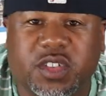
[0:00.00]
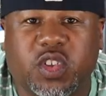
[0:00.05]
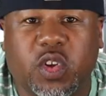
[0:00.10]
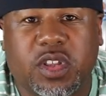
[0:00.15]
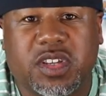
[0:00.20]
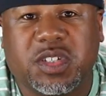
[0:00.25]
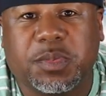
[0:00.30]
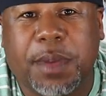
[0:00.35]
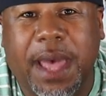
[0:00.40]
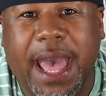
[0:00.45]
So
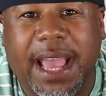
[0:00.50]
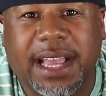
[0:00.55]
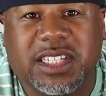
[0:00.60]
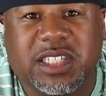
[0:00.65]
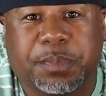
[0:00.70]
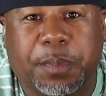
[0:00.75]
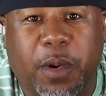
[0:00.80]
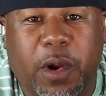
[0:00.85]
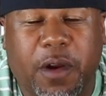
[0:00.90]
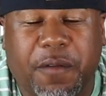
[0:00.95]
this bag
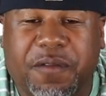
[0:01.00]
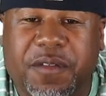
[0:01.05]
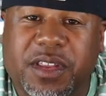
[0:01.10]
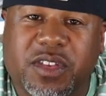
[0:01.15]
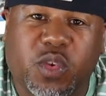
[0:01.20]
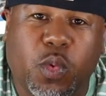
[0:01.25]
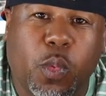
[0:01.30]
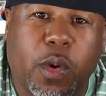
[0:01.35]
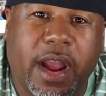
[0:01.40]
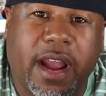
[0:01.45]
is
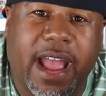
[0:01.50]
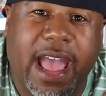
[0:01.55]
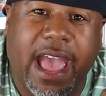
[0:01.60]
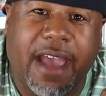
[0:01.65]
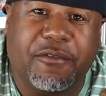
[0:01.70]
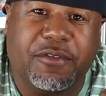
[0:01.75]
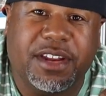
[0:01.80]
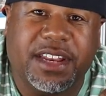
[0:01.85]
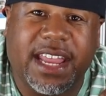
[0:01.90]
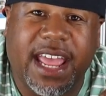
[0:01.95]
perfect to wear
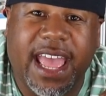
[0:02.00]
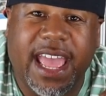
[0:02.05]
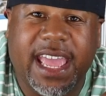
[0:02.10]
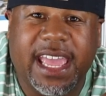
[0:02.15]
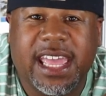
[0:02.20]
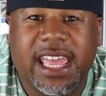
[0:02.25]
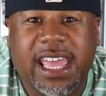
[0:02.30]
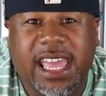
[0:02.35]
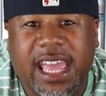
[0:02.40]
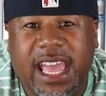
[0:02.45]
every
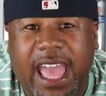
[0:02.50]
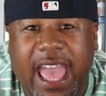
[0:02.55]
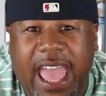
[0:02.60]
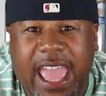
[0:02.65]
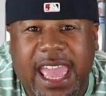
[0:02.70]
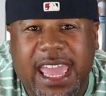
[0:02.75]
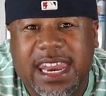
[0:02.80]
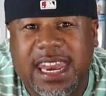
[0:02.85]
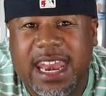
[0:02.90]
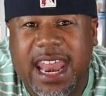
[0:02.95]
day,
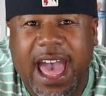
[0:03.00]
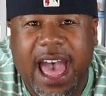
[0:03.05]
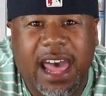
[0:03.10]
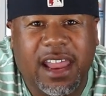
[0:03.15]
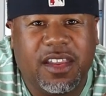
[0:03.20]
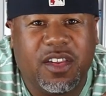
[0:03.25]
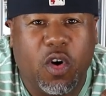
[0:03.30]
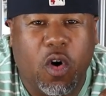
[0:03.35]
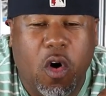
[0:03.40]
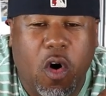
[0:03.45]
in and
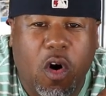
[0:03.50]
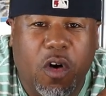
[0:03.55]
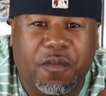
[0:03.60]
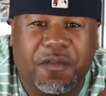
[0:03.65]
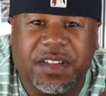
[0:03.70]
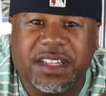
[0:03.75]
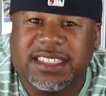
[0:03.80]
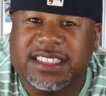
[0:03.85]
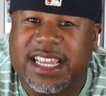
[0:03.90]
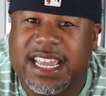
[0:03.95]
out of the
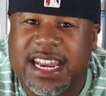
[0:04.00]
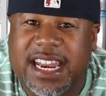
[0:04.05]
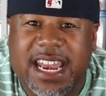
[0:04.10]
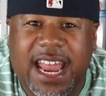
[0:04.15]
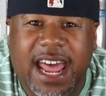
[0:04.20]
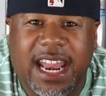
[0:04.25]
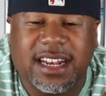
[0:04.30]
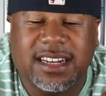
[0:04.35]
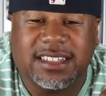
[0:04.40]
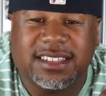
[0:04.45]
office, in and
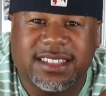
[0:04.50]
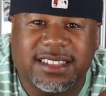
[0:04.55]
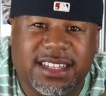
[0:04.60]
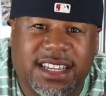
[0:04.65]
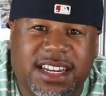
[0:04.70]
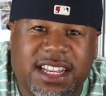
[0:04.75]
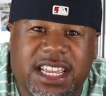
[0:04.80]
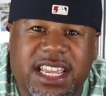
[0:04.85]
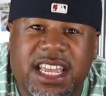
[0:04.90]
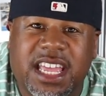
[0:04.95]
out of the
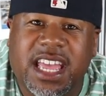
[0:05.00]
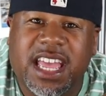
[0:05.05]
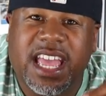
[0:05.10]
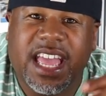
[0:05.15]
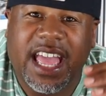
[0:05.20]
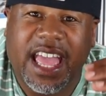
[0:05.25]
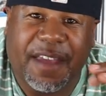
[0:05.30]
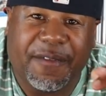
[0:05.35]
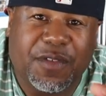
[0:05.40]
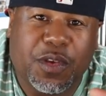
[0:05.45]
city.
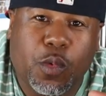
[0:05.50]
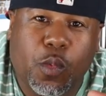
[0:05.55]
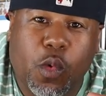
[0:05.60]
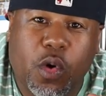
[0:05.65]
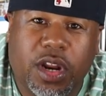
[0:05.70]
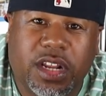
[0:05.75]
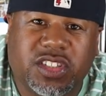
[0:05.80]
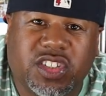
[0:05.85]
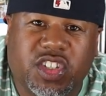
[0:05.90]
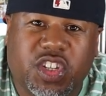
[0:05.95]
If you
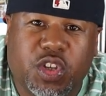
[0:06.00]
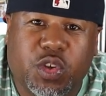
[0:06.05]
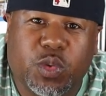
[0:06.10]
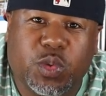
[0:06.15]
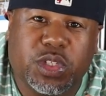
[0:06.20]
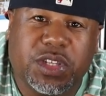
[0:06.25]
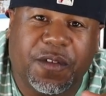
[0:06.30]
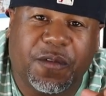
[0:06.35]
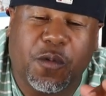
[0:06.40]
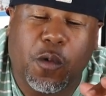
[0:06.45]
wanted to
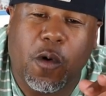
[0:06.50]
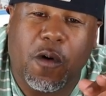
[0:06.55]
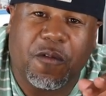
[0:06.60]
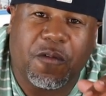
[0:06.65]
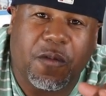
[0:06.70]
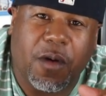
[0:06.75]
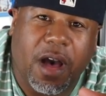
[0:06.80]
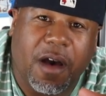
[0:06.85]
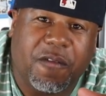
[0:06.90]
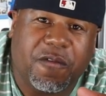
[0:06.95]
use it for
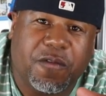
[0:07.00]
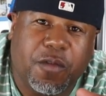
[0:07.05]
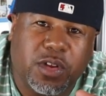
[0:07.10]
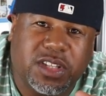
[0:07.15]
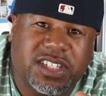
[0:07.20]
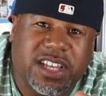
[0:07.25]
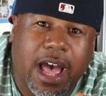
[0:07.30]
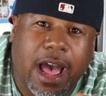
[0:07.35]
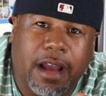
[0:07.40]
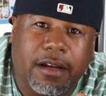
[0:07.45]
a
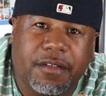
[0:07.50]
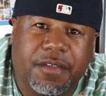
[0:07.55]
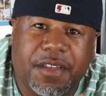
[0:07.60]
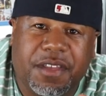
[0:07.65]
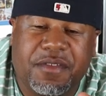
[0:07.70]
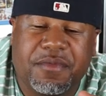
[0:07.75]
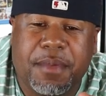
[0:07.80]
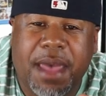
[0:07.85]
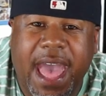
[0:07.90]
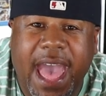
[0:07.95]

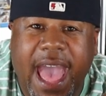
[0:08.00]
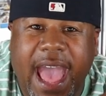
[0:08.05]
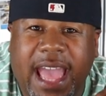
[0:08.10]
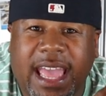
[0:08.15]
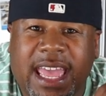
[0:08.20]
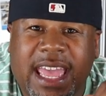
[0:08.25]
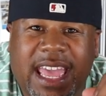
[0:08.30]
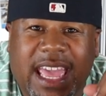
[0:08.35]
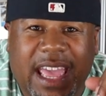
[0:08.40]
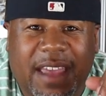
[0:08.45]
photography
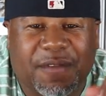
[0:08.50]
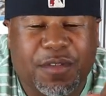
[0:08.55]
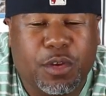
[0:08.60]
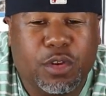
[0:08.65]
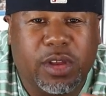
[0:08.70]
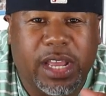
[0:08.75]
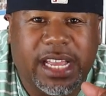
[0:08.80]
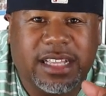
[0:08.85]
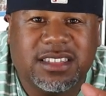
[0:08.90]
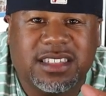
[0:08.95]
bag, if
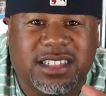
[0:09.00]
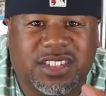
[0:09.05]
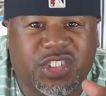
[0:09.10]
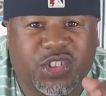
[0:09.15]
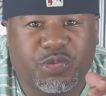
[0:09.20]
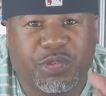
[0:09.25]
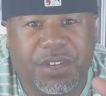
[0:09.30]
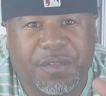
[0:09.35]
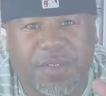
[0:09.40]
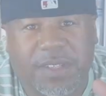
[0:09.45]
you're into
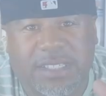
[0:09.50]
street